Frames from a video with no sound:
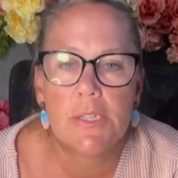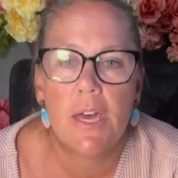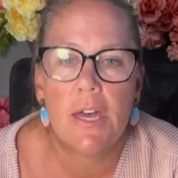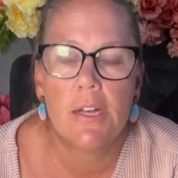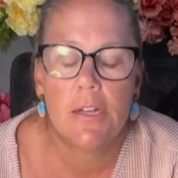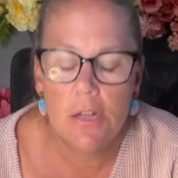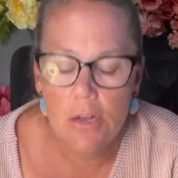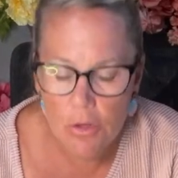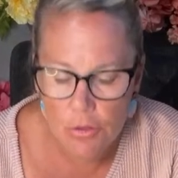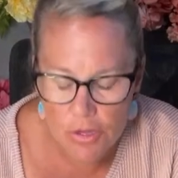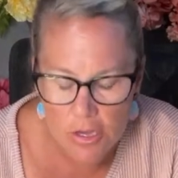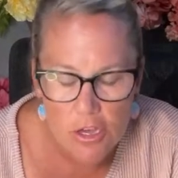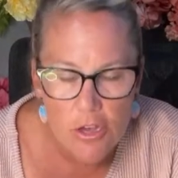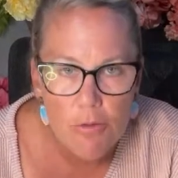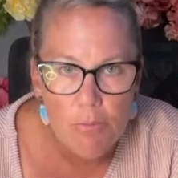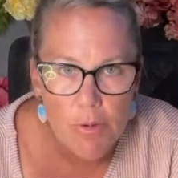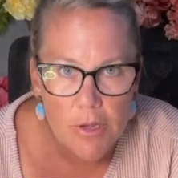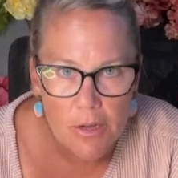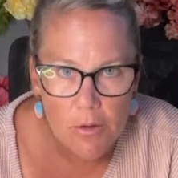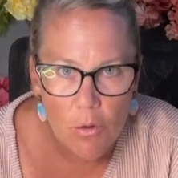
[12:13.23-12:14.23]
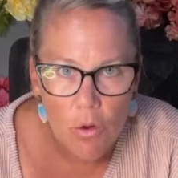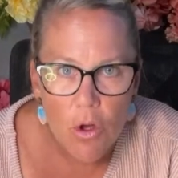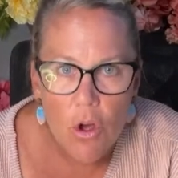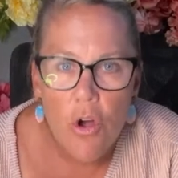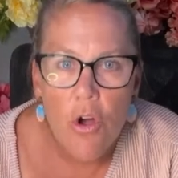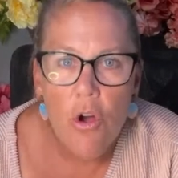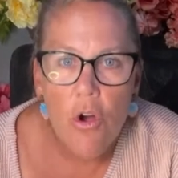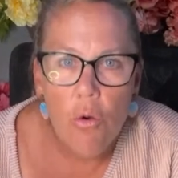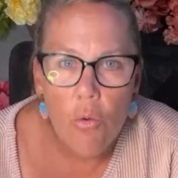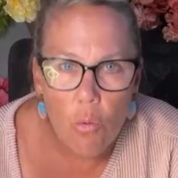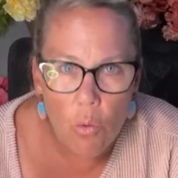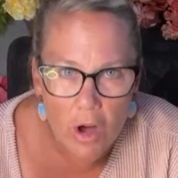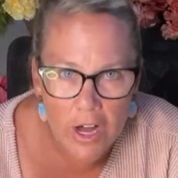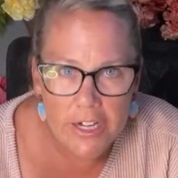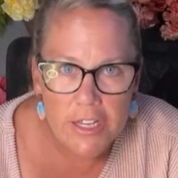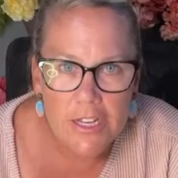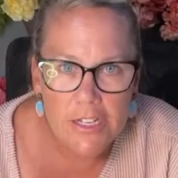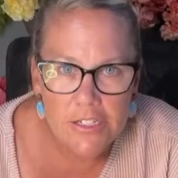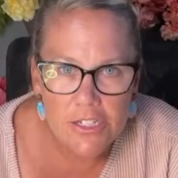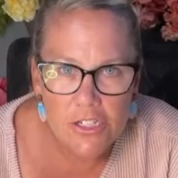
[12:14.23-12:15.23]
I know that you've been
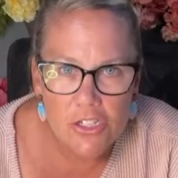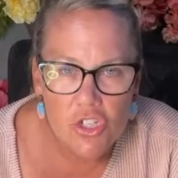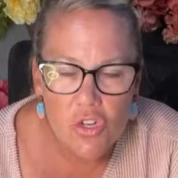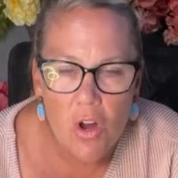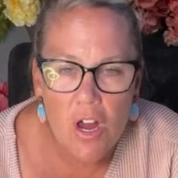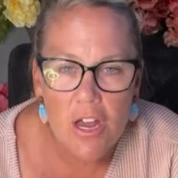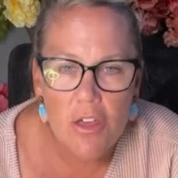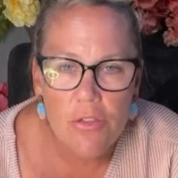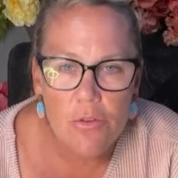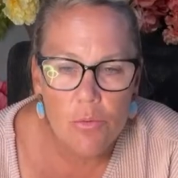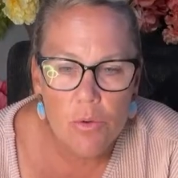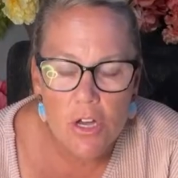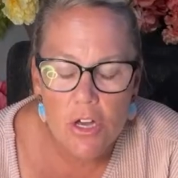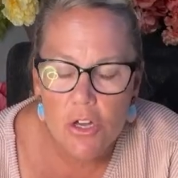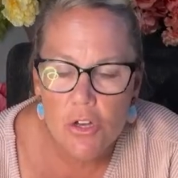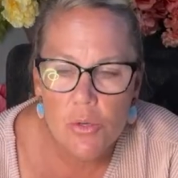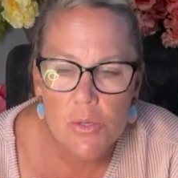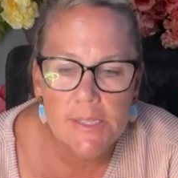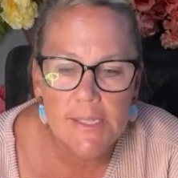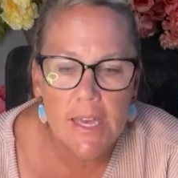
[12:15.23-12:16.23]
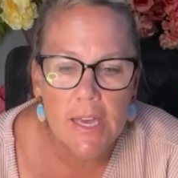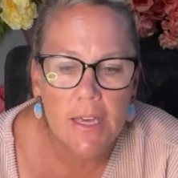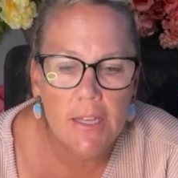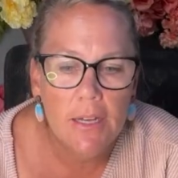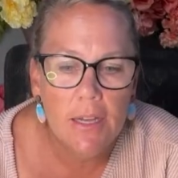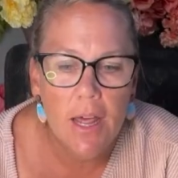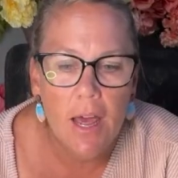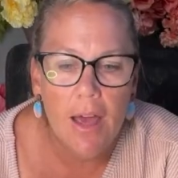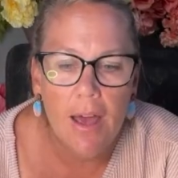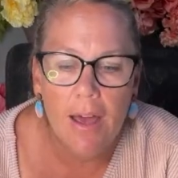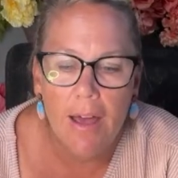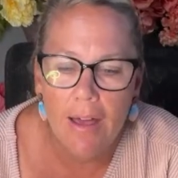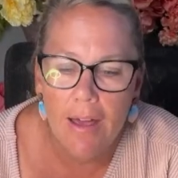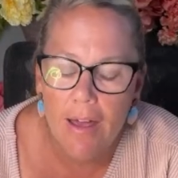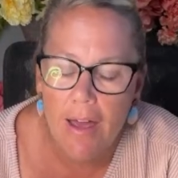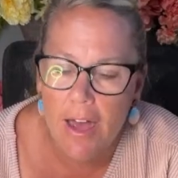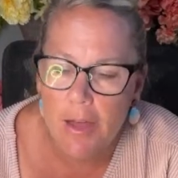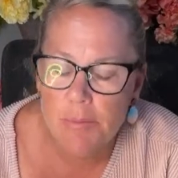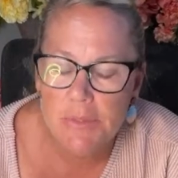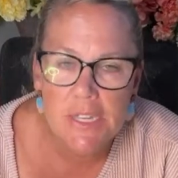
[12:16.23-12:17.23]
wanting to try the rose, and
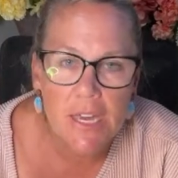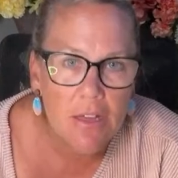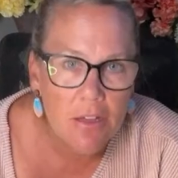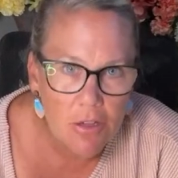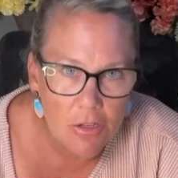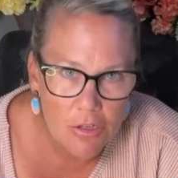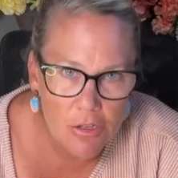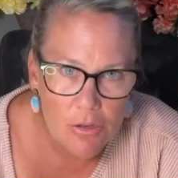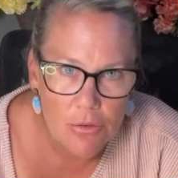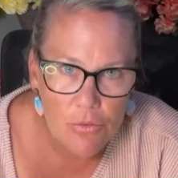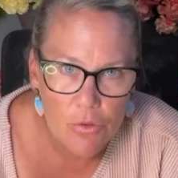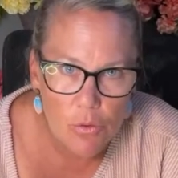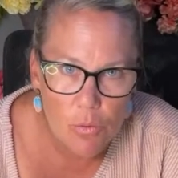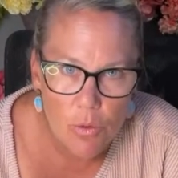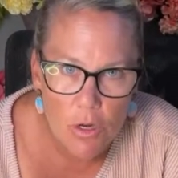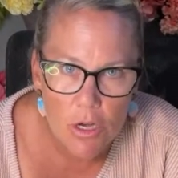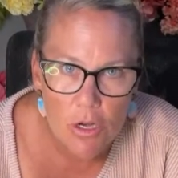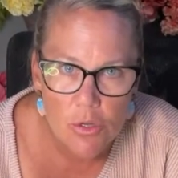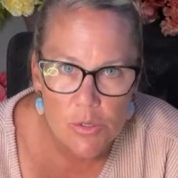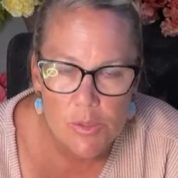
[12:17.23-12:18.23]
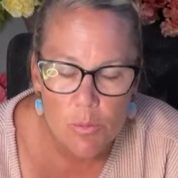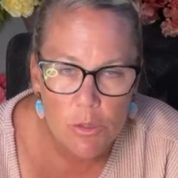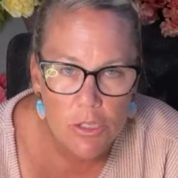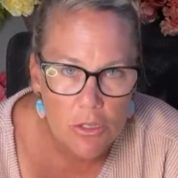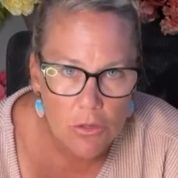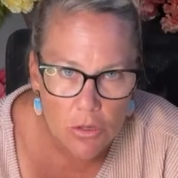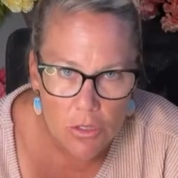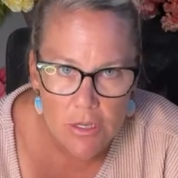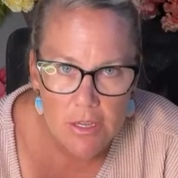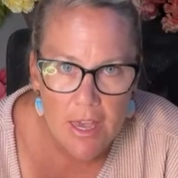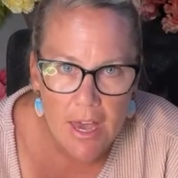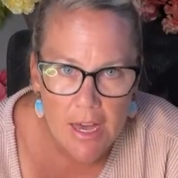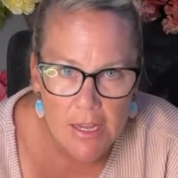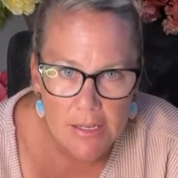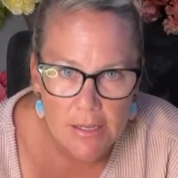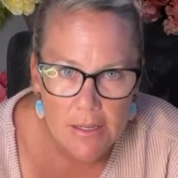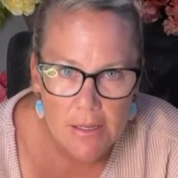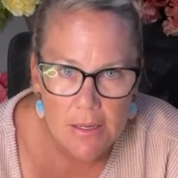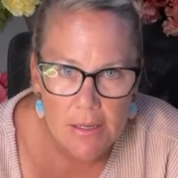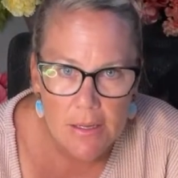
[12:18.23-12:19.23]
I'm telling you, the rose, when you look at
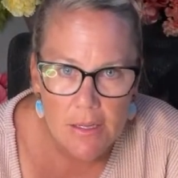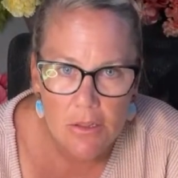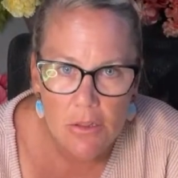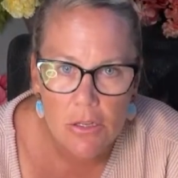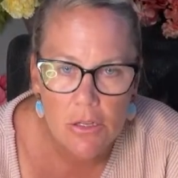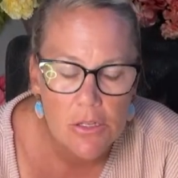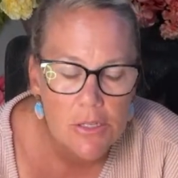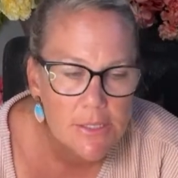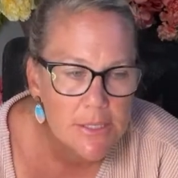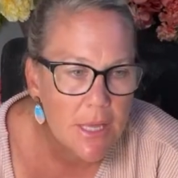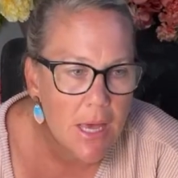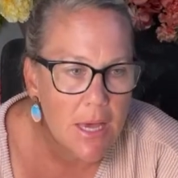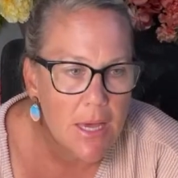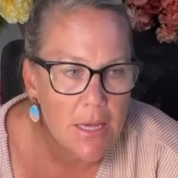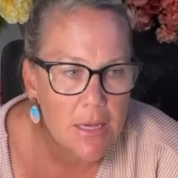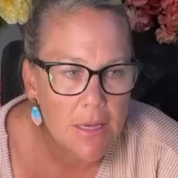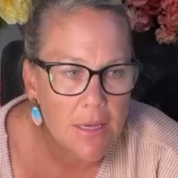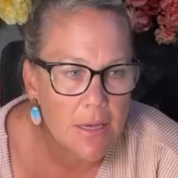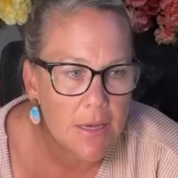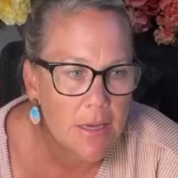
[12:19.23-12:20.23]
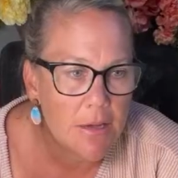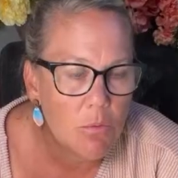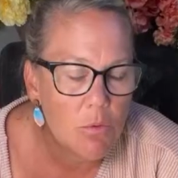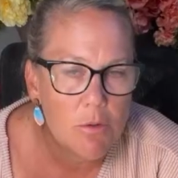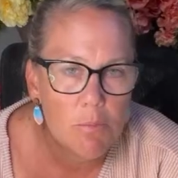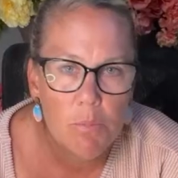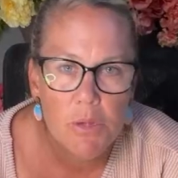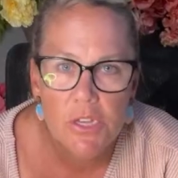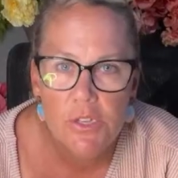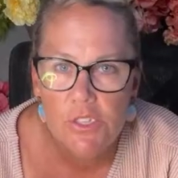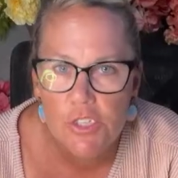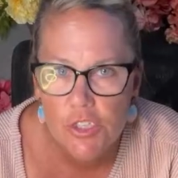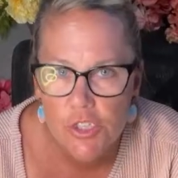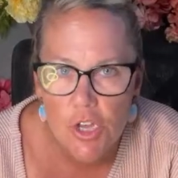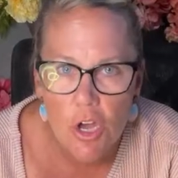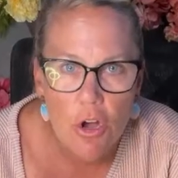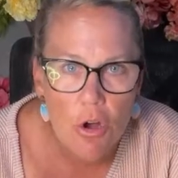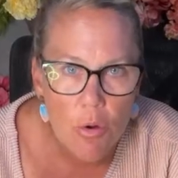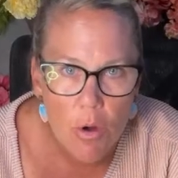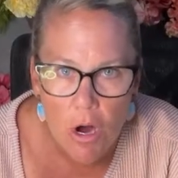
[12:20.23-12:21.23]
it, it looks like it would be
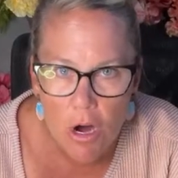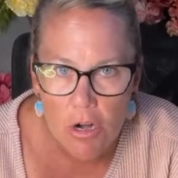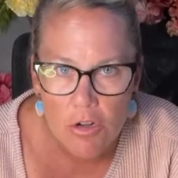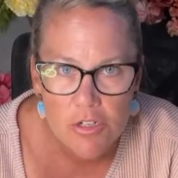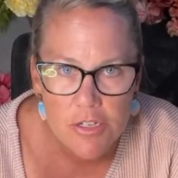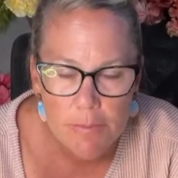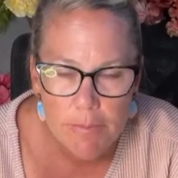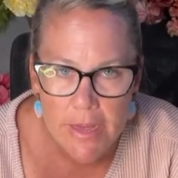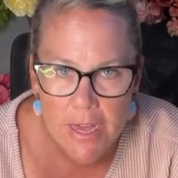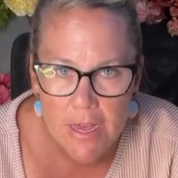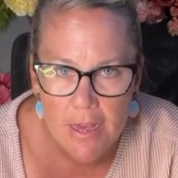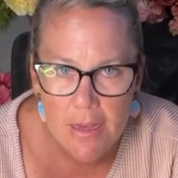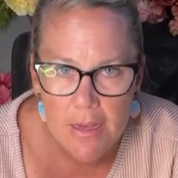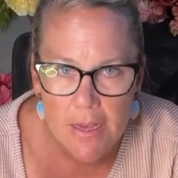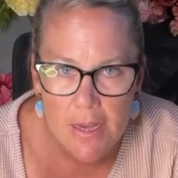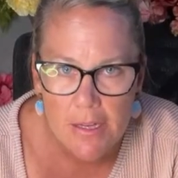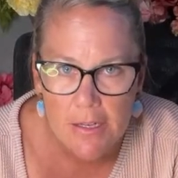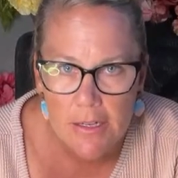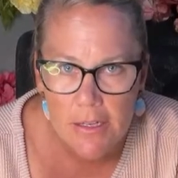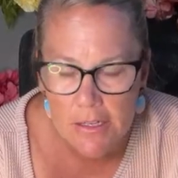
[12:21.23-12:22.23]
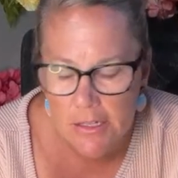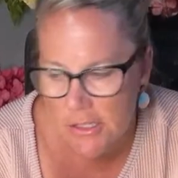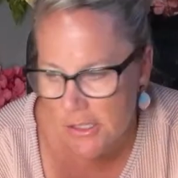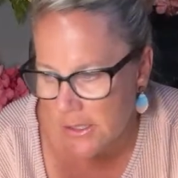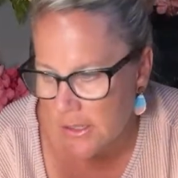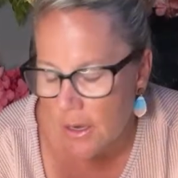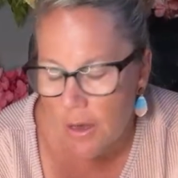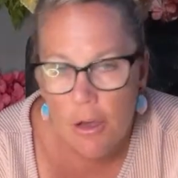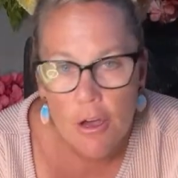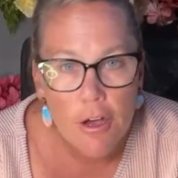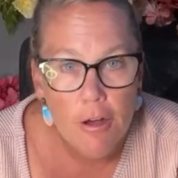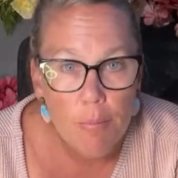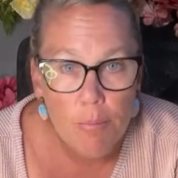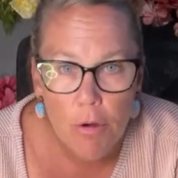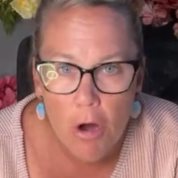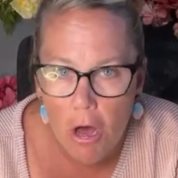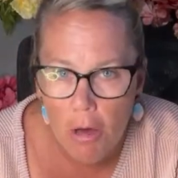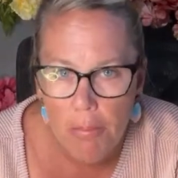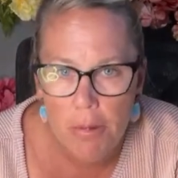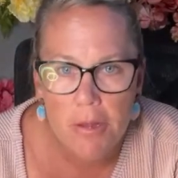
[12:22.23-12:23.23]
so hard to make, and it is
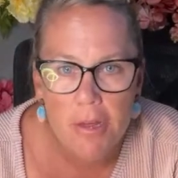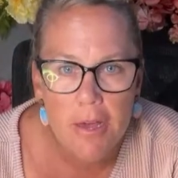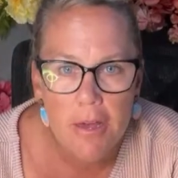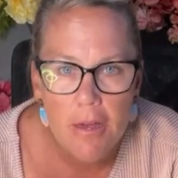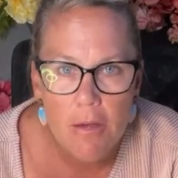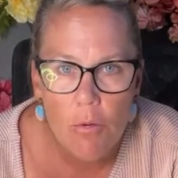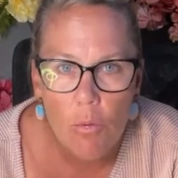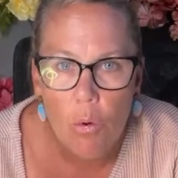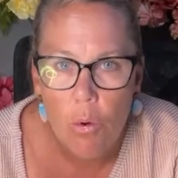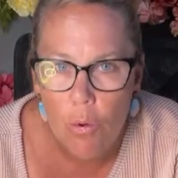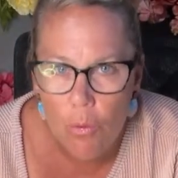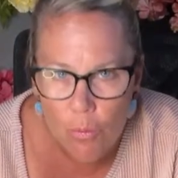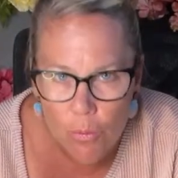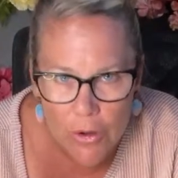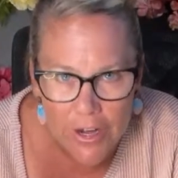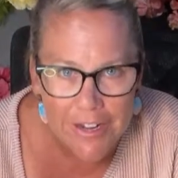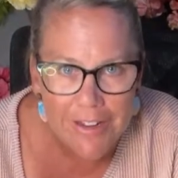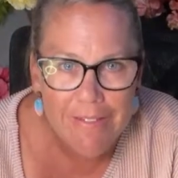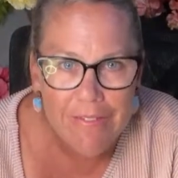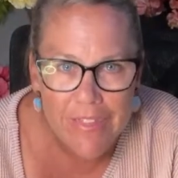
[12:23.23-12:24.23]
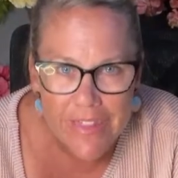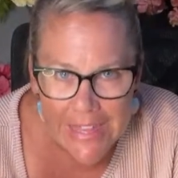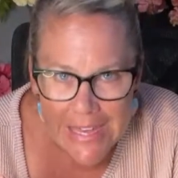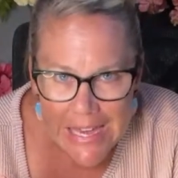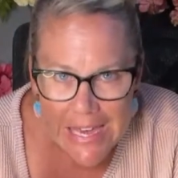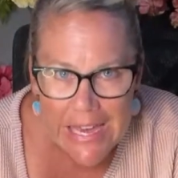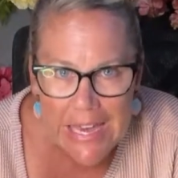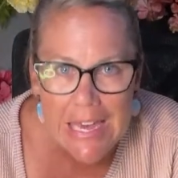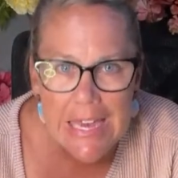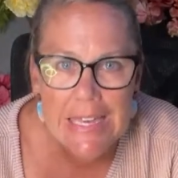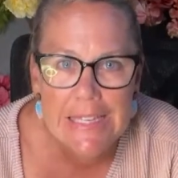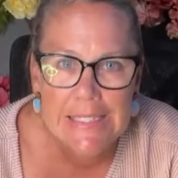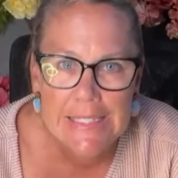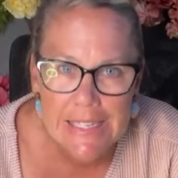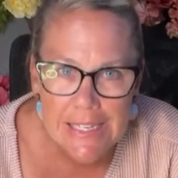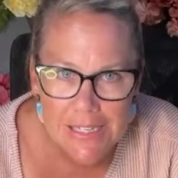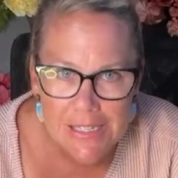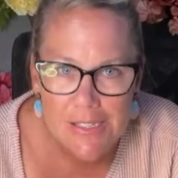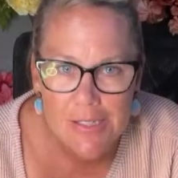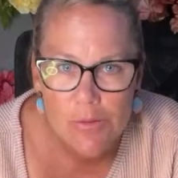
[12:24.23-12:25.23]
probably one of the
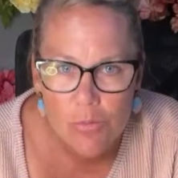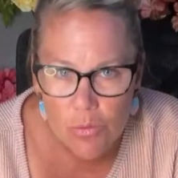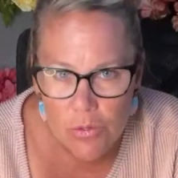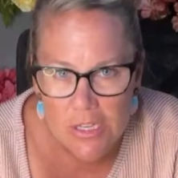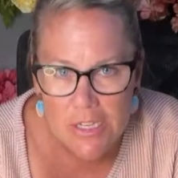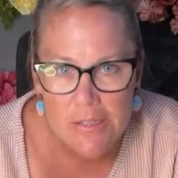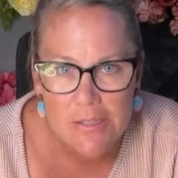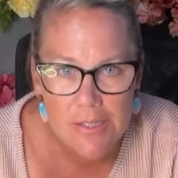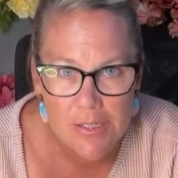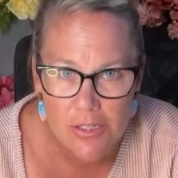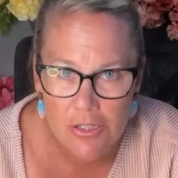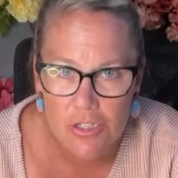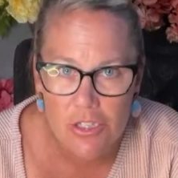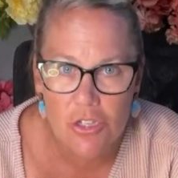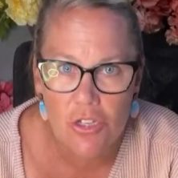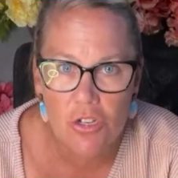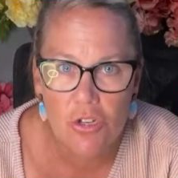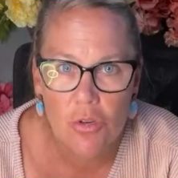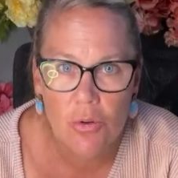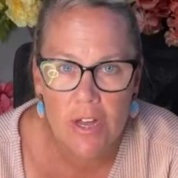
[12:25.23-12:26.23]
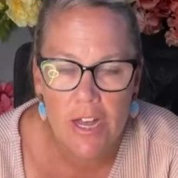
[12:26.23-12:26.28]
easiest wreaths to do.